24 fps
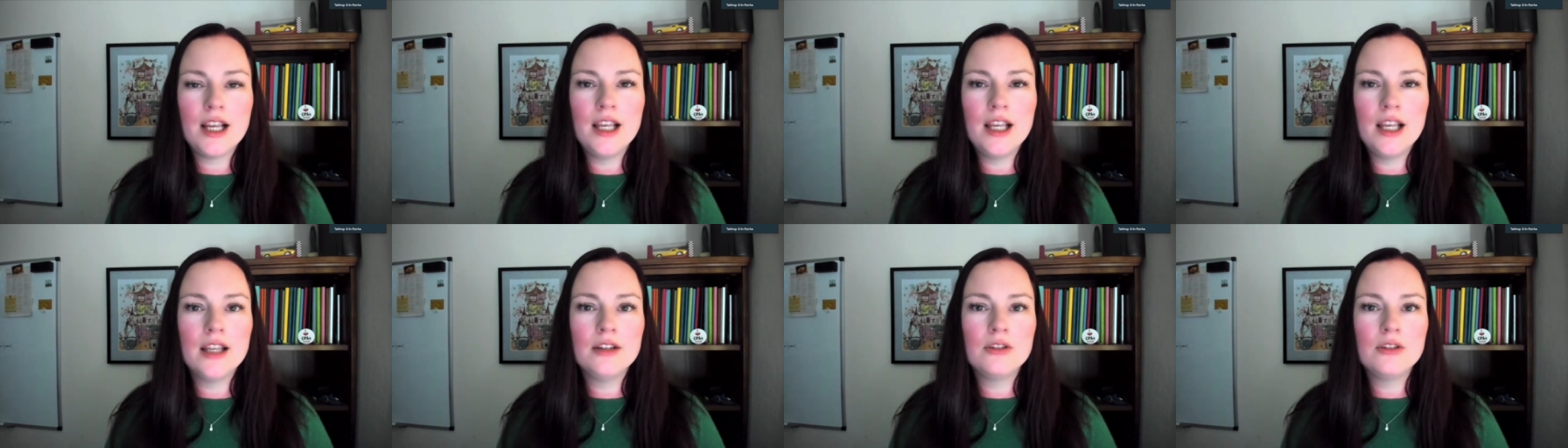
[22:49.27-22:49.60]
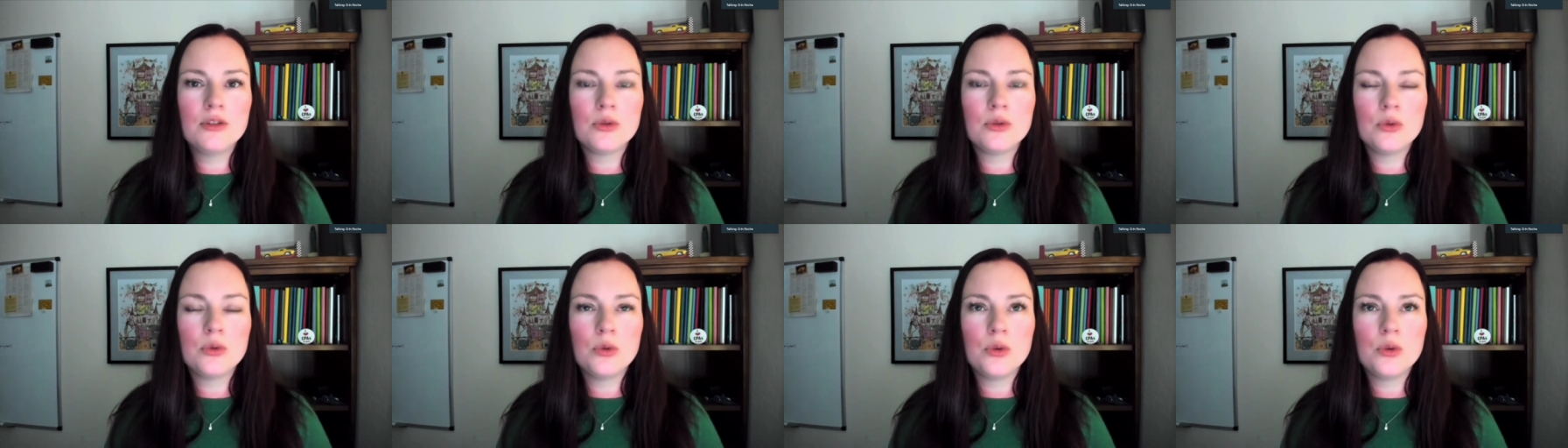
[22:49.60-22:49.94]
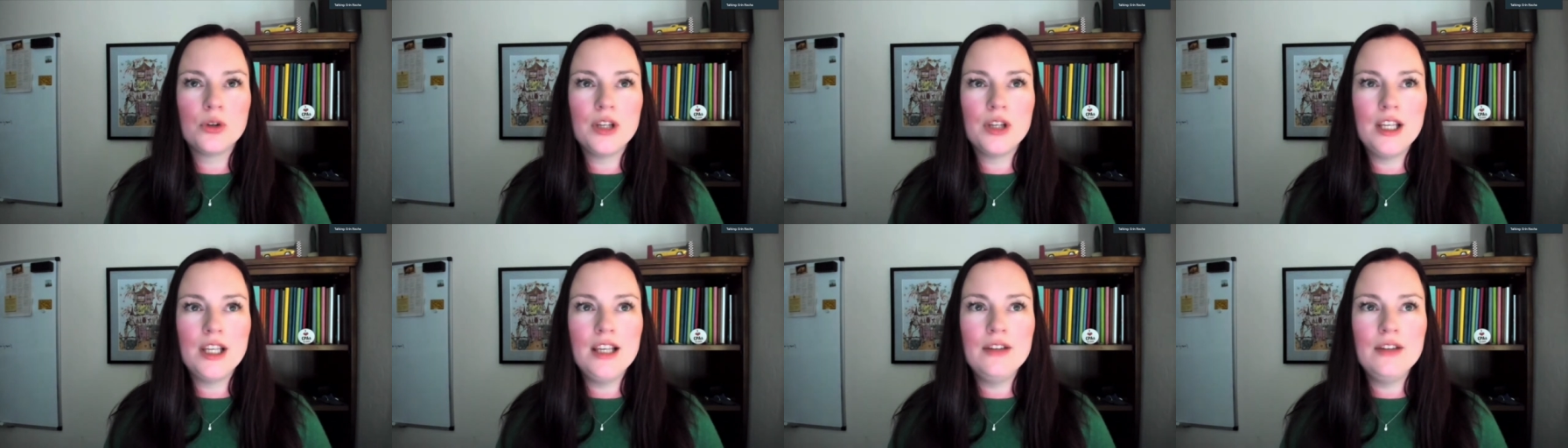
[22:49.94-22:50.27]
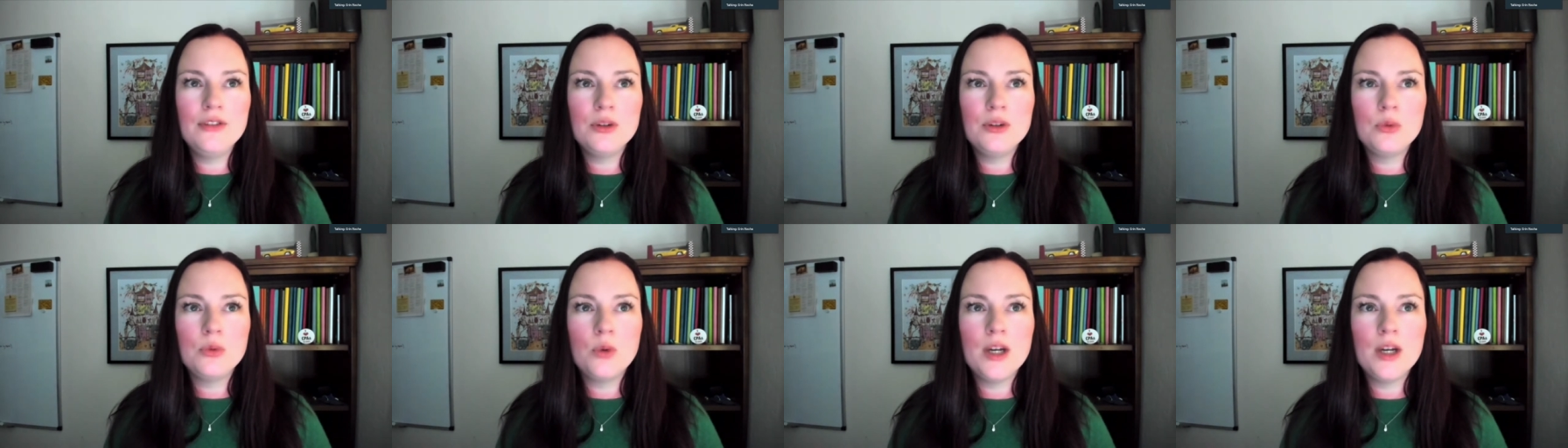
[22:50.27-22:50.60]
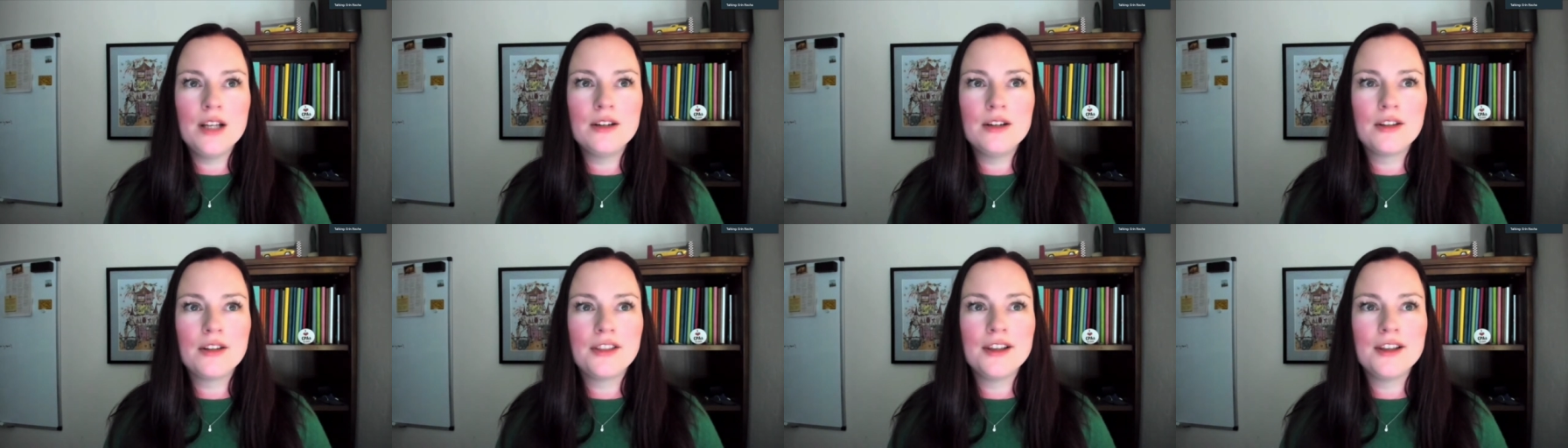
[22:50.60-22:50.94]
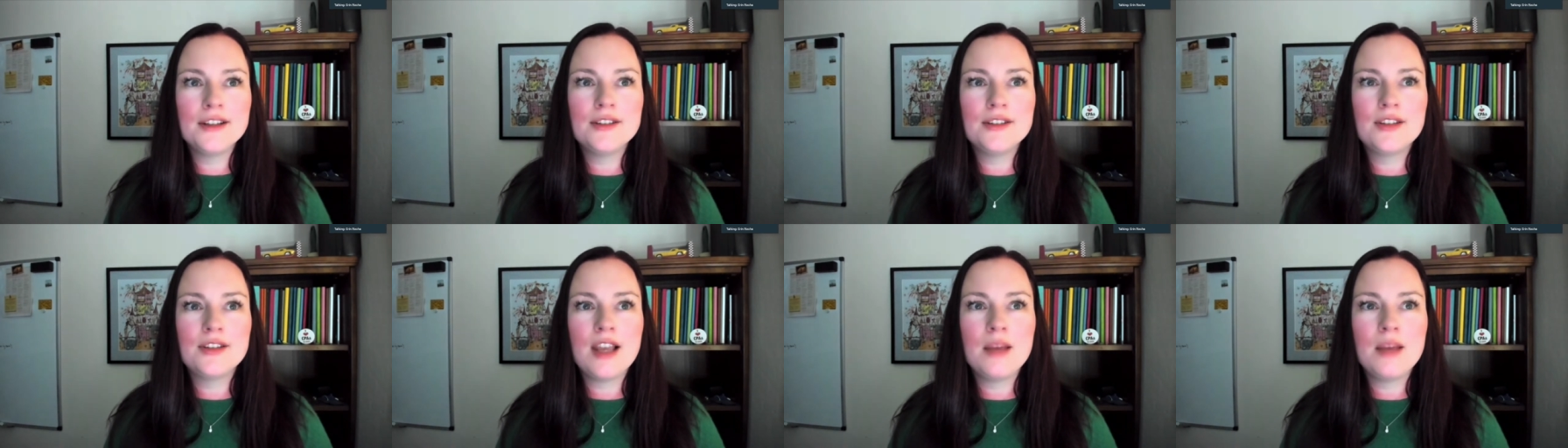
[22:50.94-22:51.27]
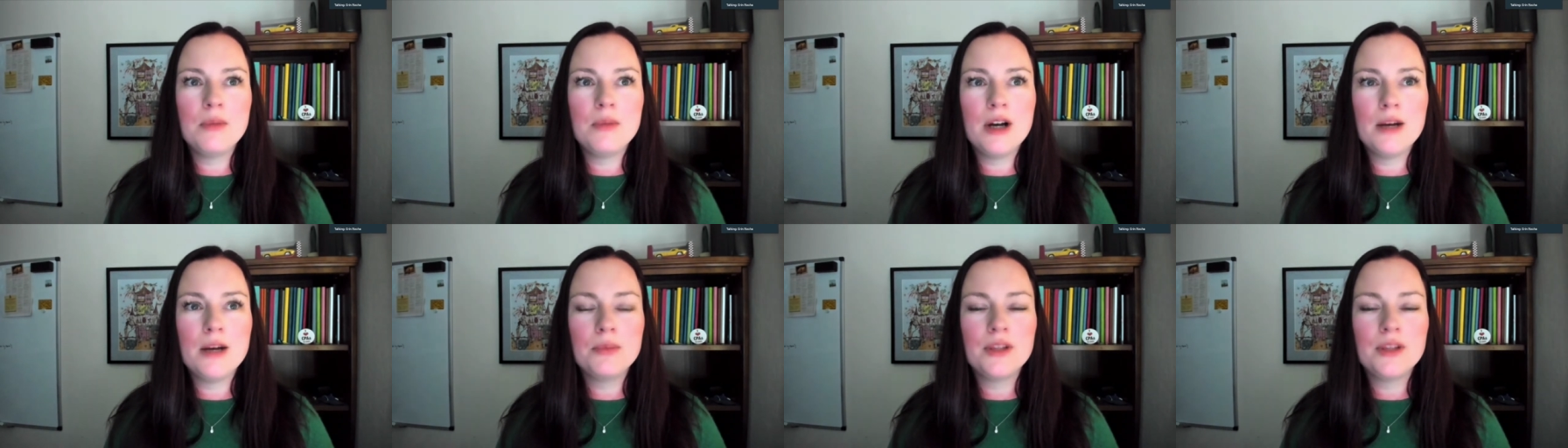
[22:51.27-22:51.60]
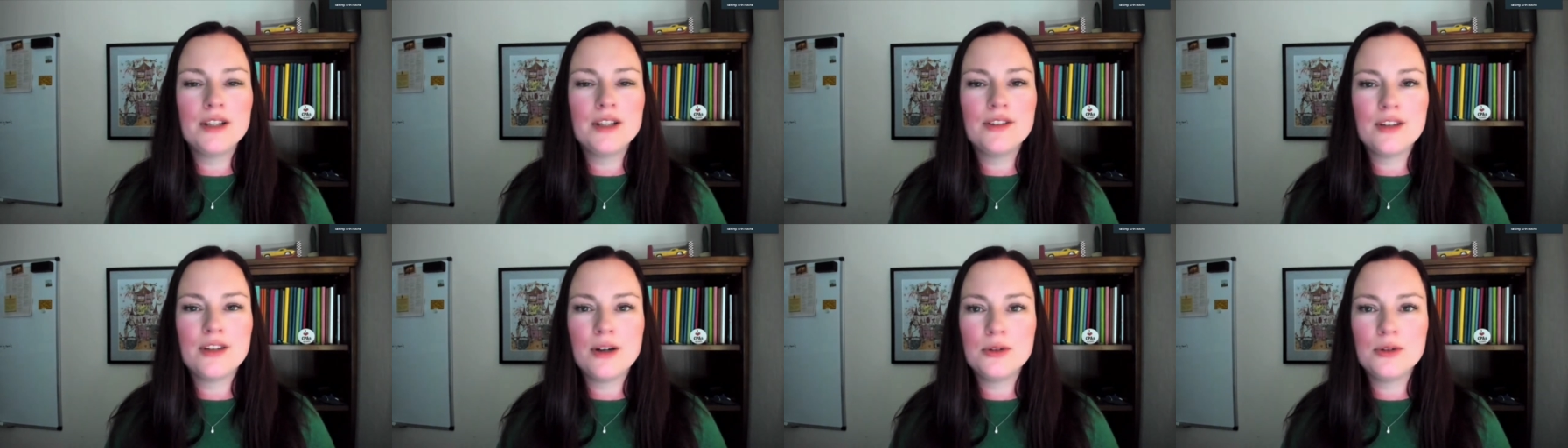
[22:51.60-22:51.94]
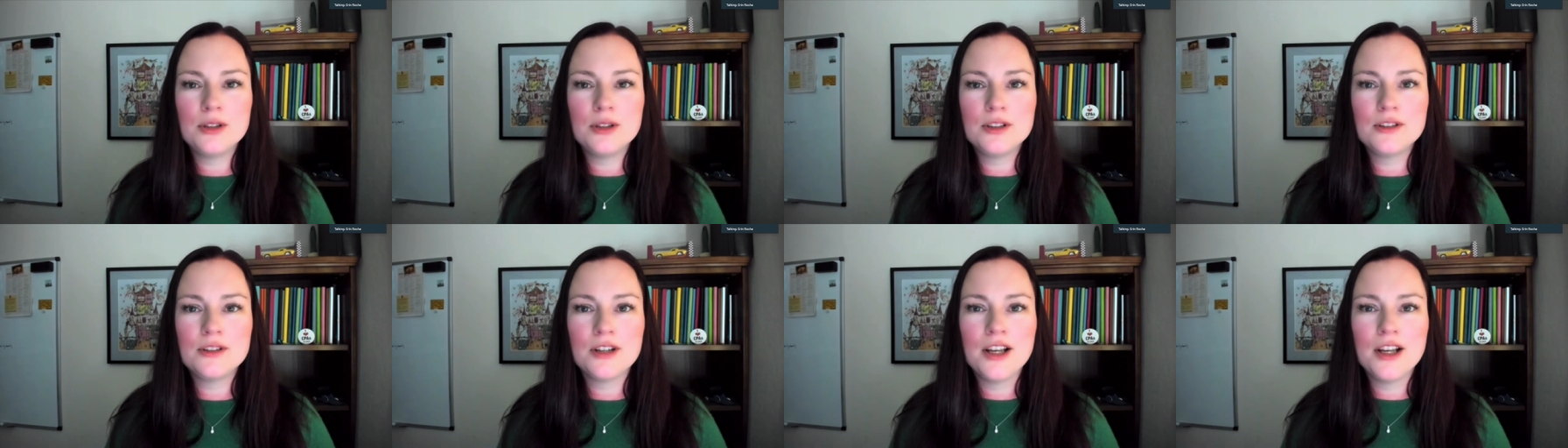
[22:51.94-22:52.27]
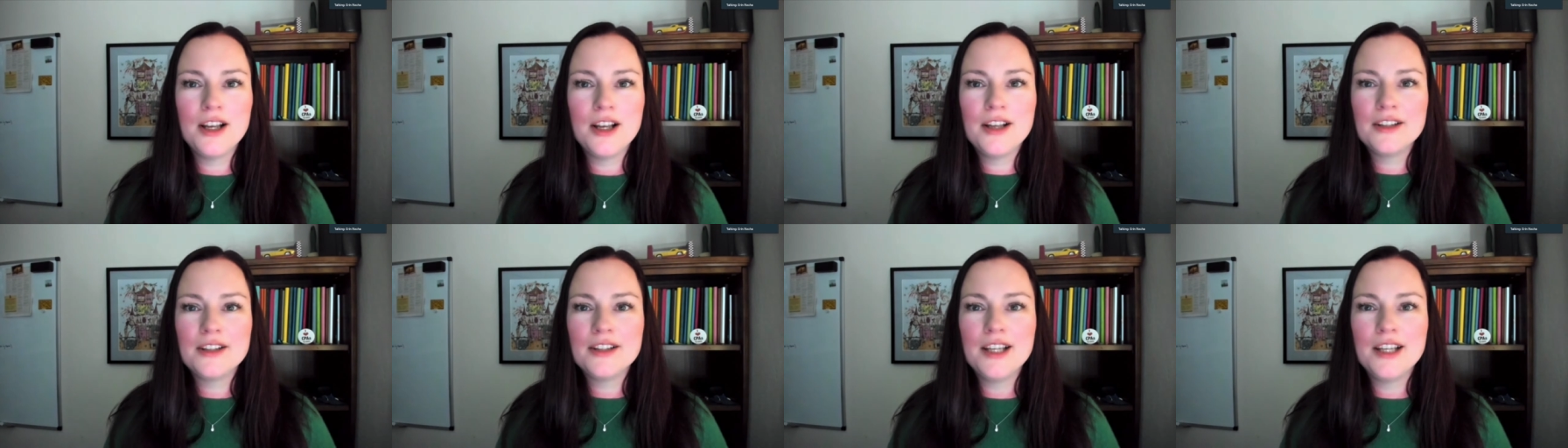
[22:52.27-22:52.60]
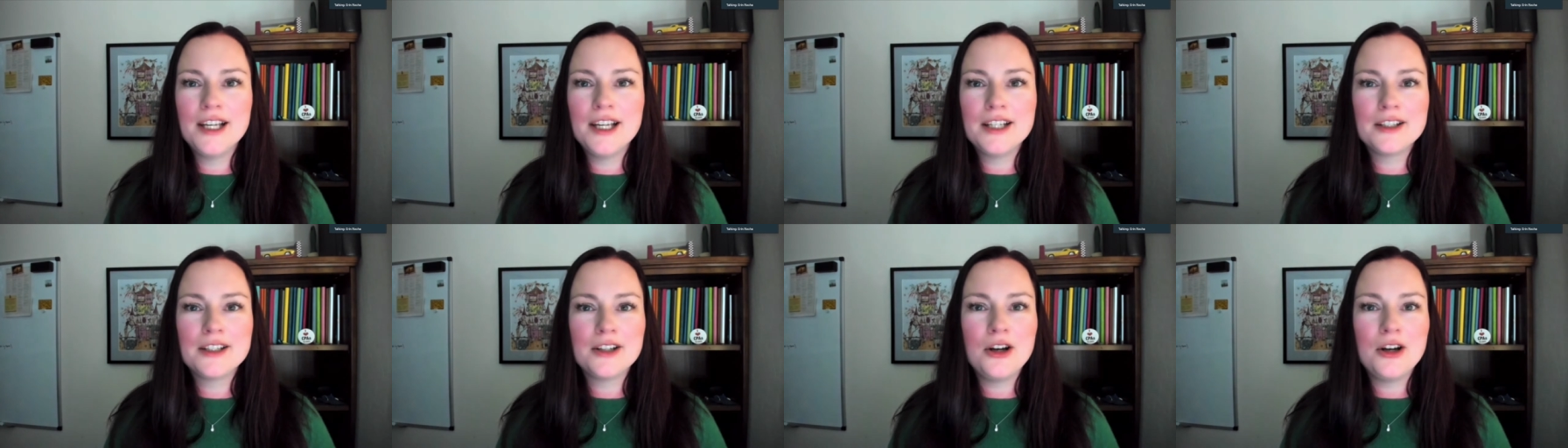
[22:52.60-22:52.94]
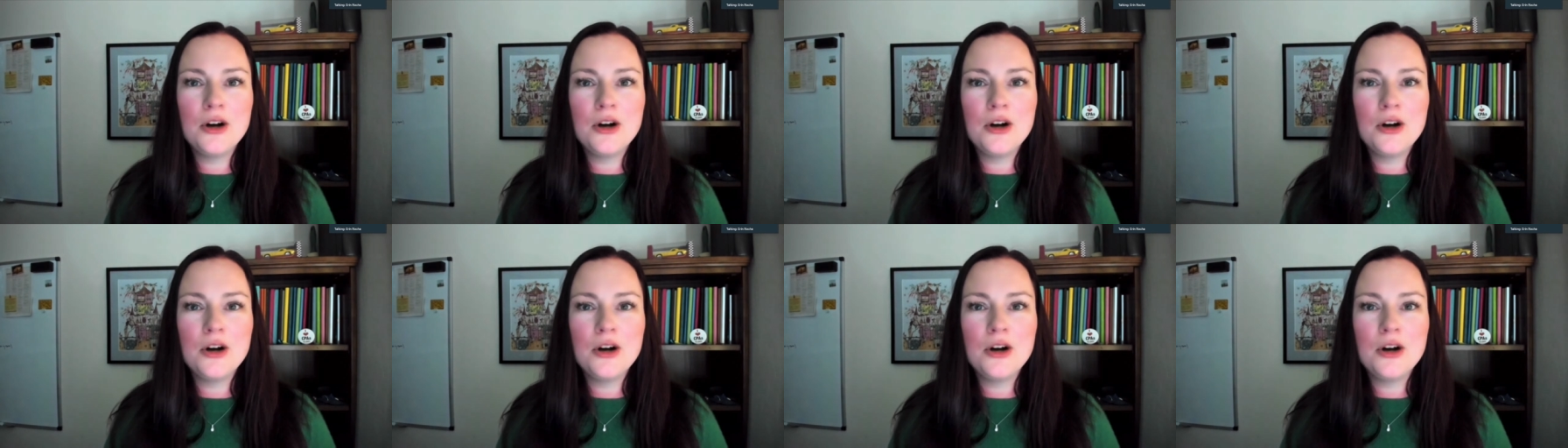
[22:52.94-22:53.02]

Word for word: And even when things came up that sounded like,